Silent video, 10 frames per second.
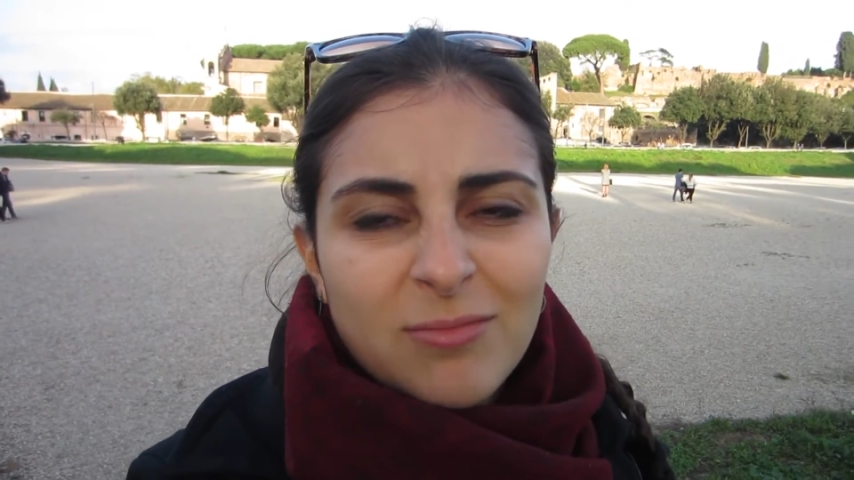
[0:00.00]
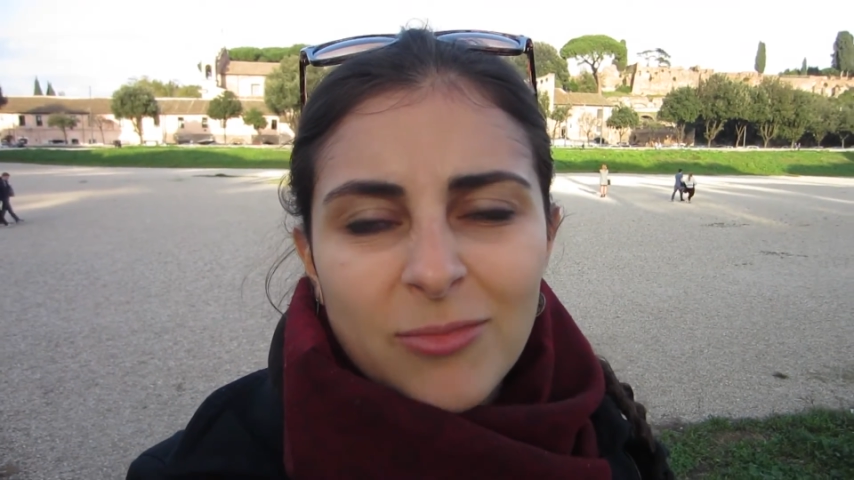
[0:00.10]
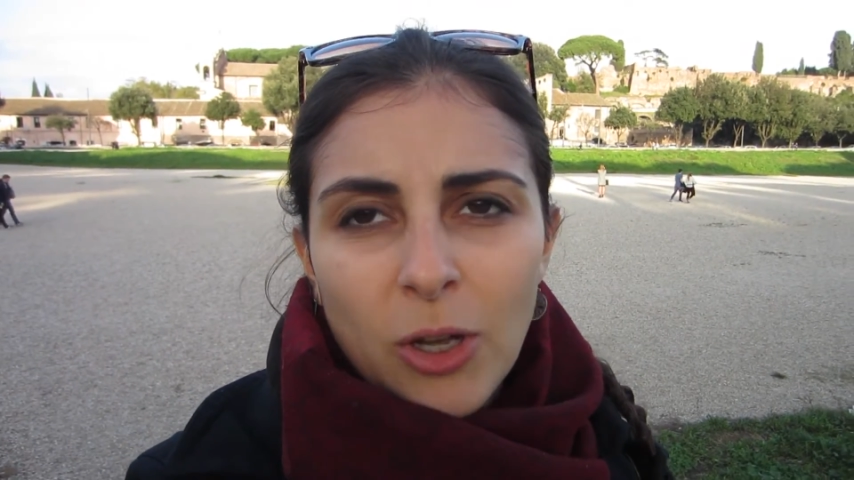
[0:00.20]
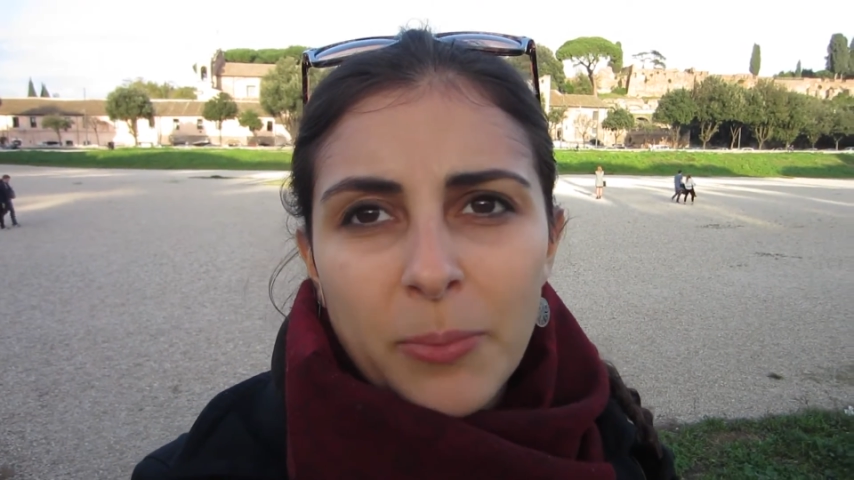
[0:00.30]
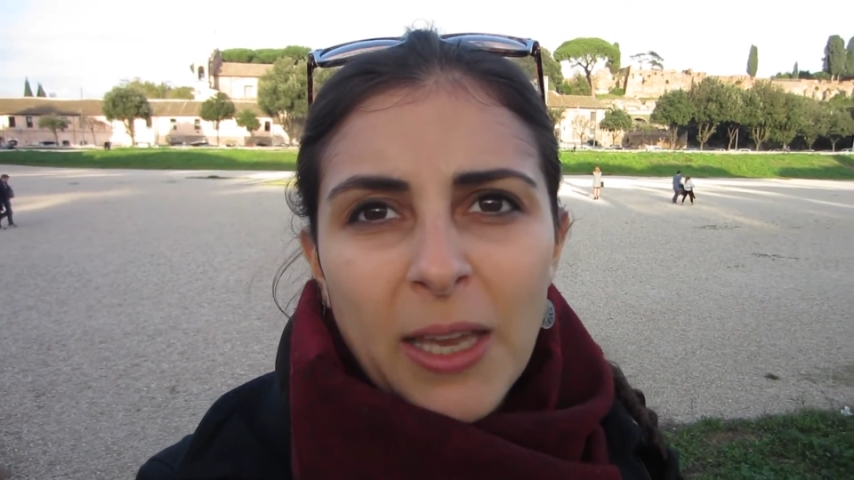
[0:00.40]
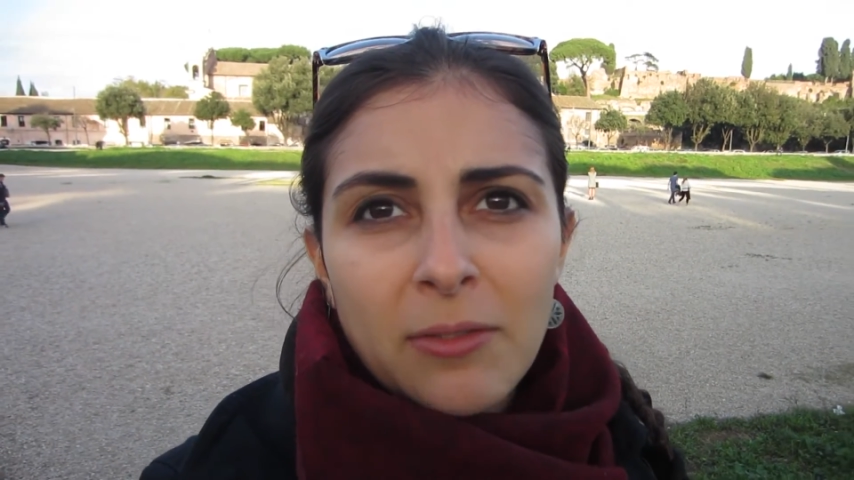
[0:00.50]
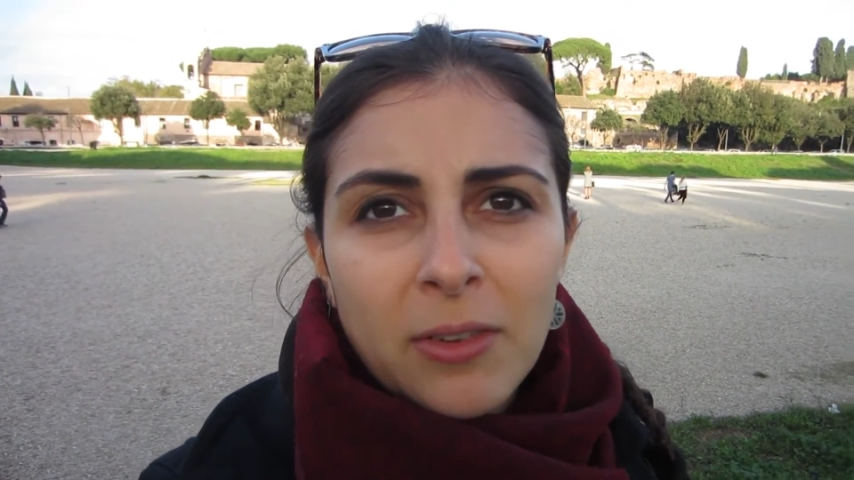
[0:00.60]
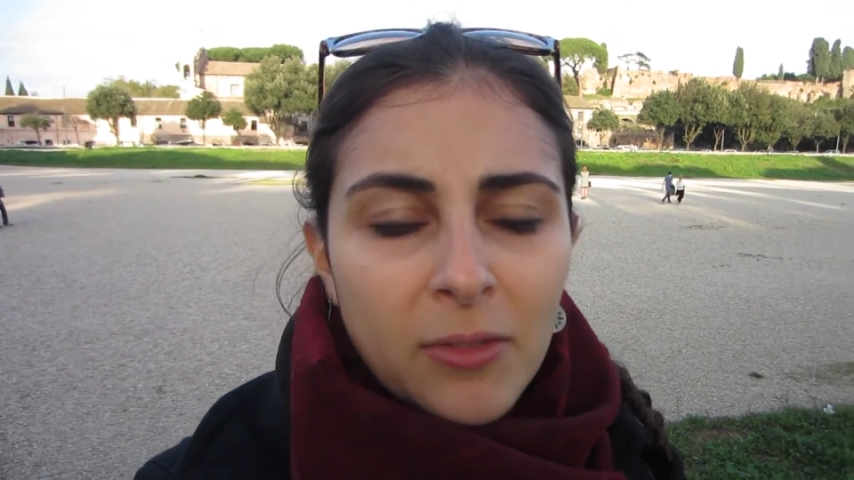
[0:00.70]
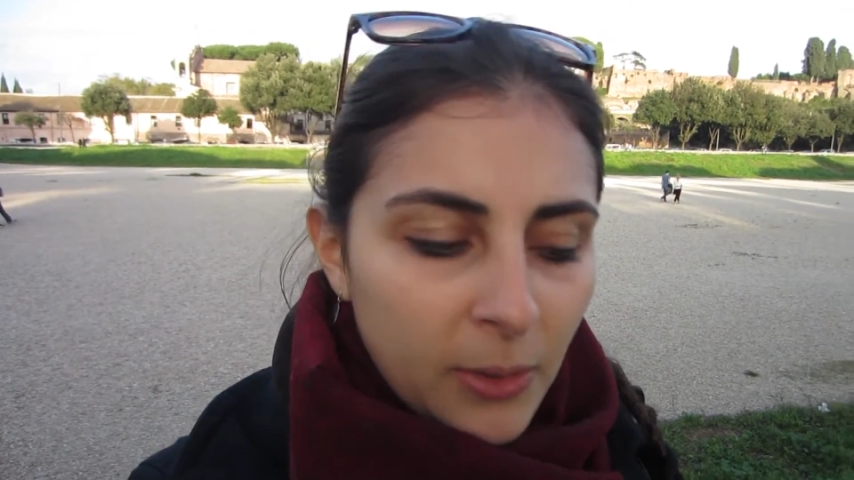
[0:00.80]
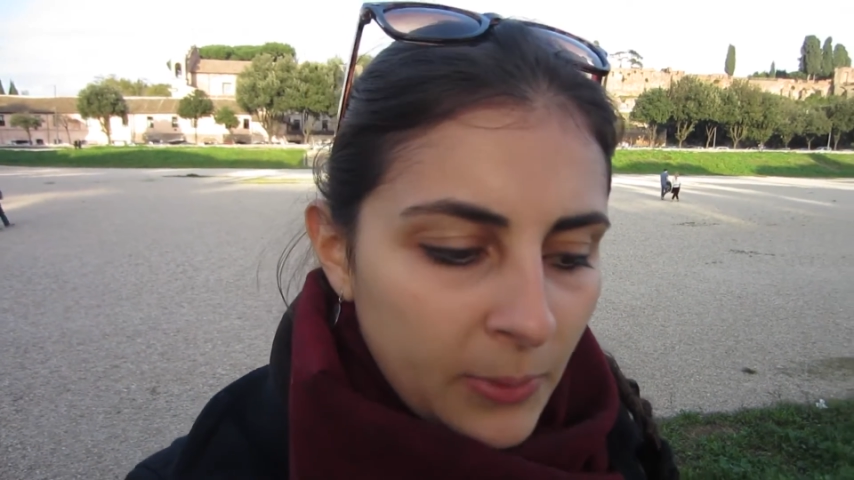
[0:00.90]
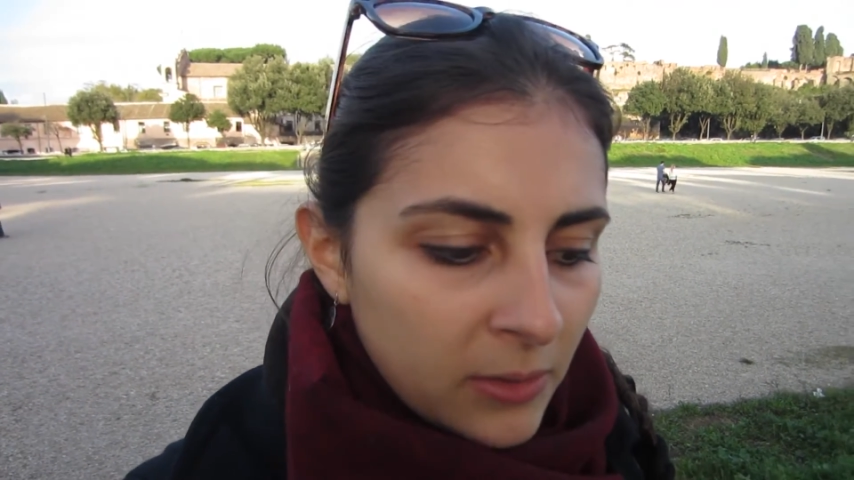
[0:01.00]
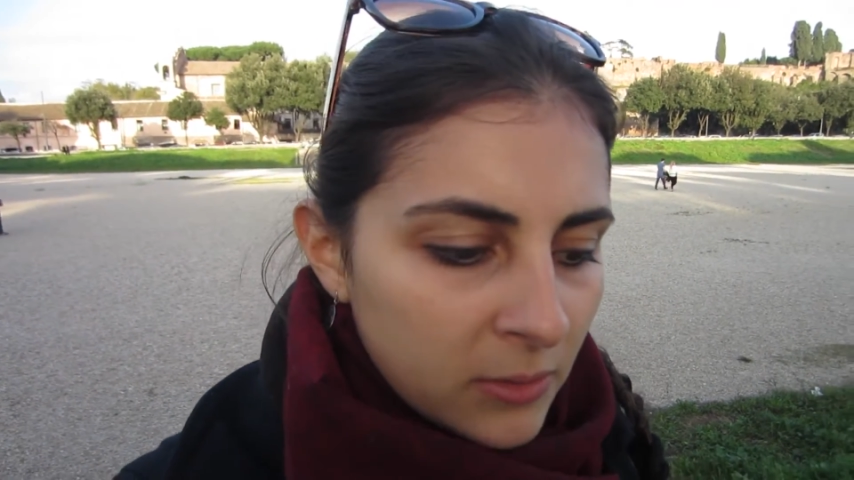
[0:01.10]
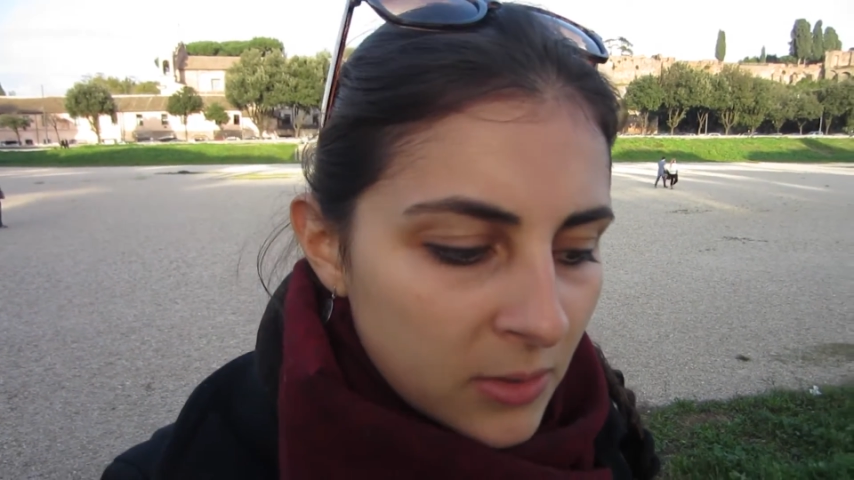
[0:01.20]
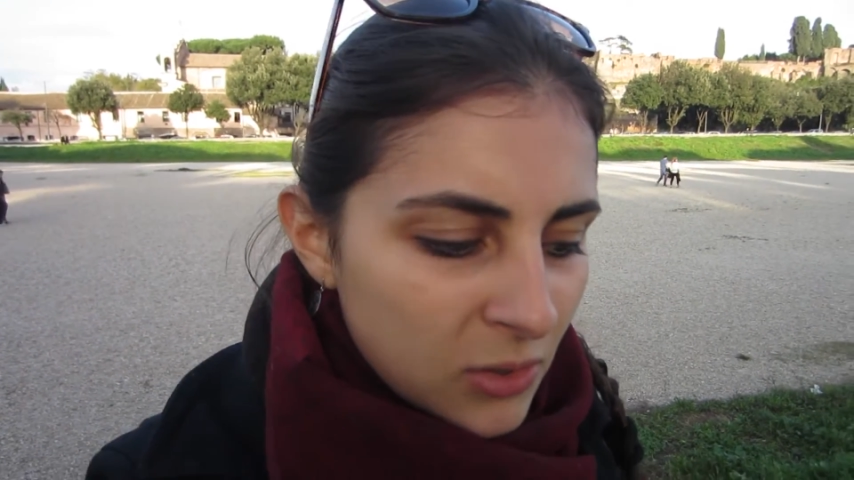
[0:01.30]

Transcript: not behaving very well.